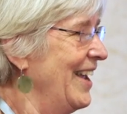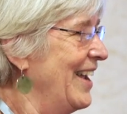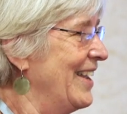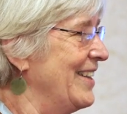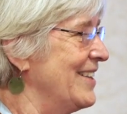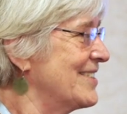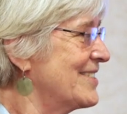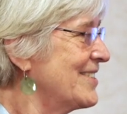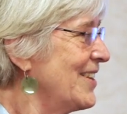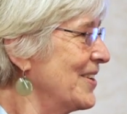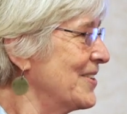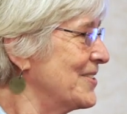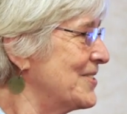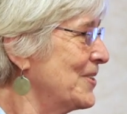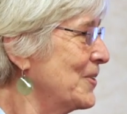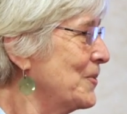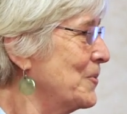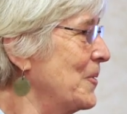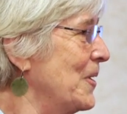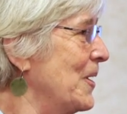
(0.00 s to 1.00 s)
And this
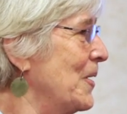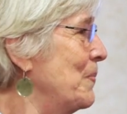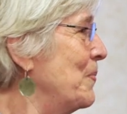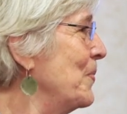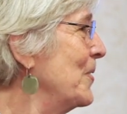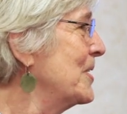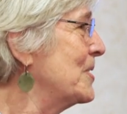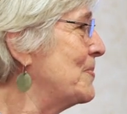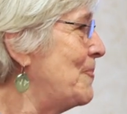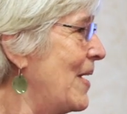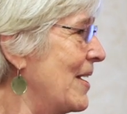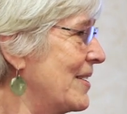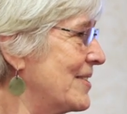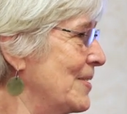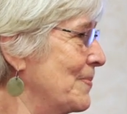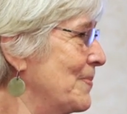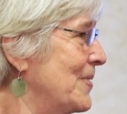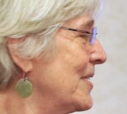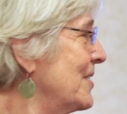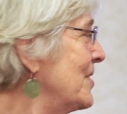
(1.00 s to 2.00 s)
also uh, brings back
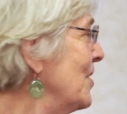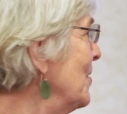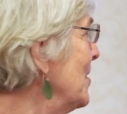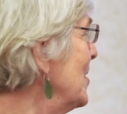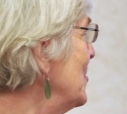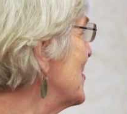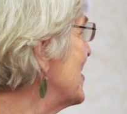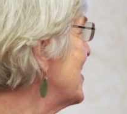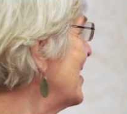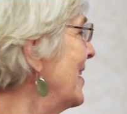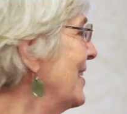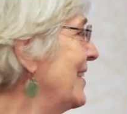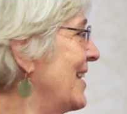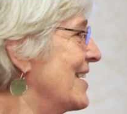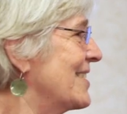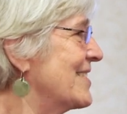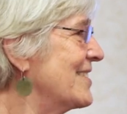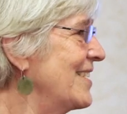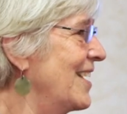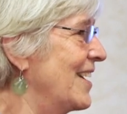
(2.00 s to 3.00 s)
something Tony was saying
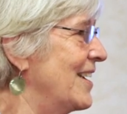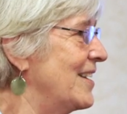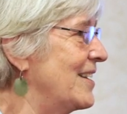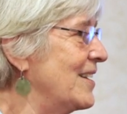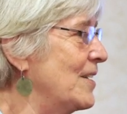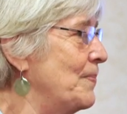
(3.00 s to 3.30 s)
last night